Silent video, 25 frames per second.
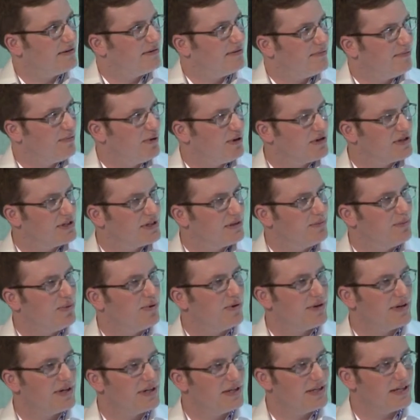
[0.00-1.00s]
most
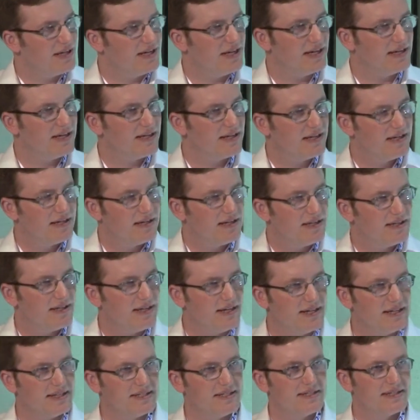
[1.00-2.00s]
importantly,
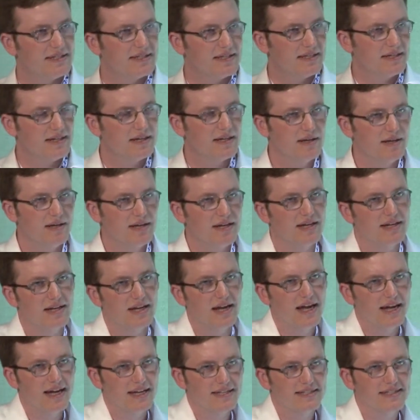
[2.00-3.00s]
that it
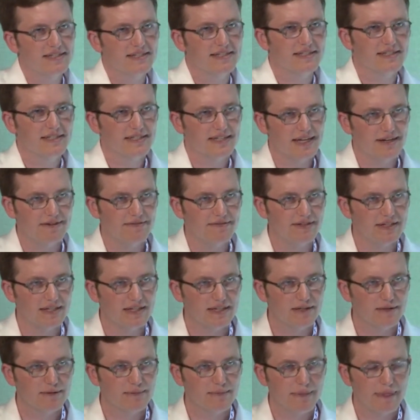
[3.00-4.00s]
enhances safety.
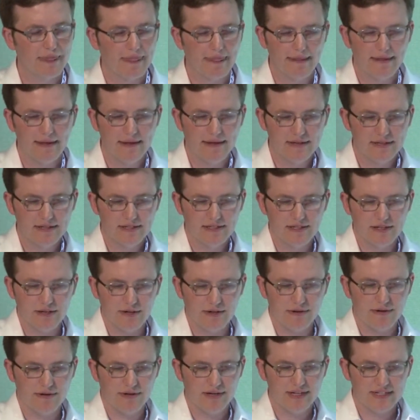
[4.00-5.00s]

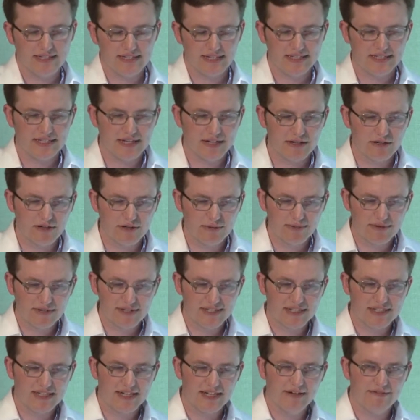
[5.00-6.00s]
So, as I said, Uber
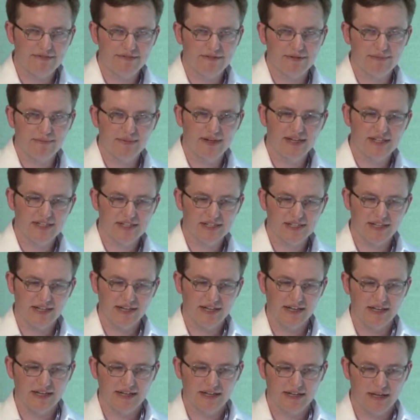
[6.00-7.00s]
is an
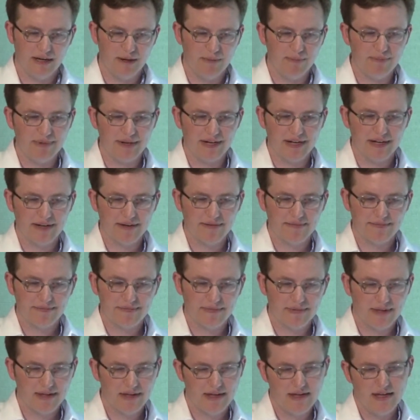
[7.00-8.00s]
information company.
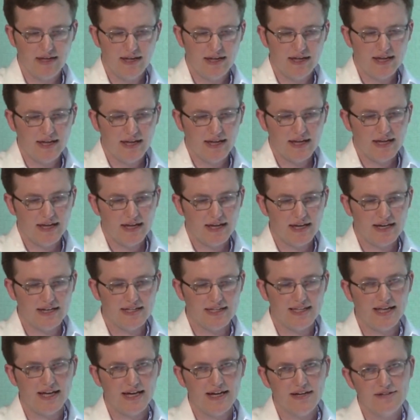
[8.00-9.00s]
It
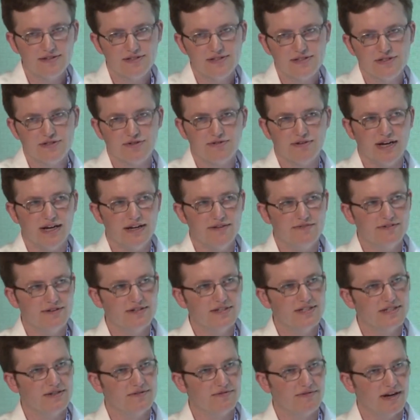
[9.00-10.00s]
allows
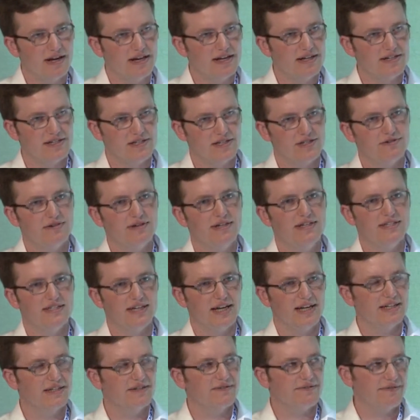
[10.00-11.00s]
drivers and riders to
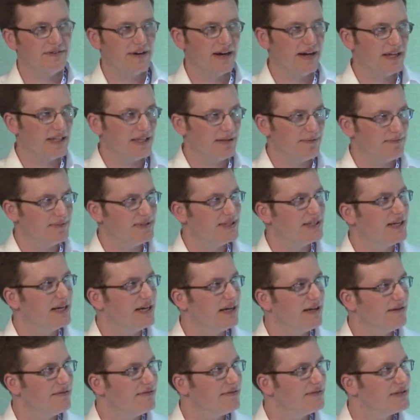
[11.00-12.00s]
identify
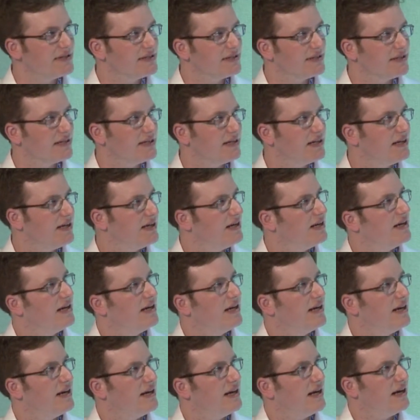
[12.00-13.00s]
themselves.
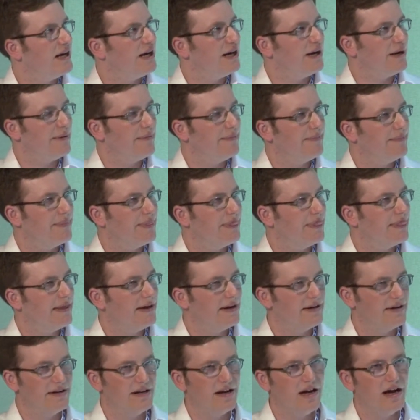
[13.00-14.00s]

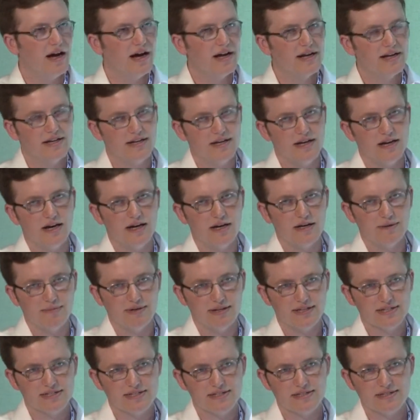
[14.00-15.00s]
They're not
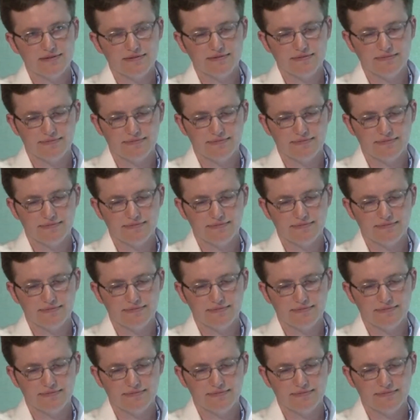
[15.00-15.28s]
anonymous.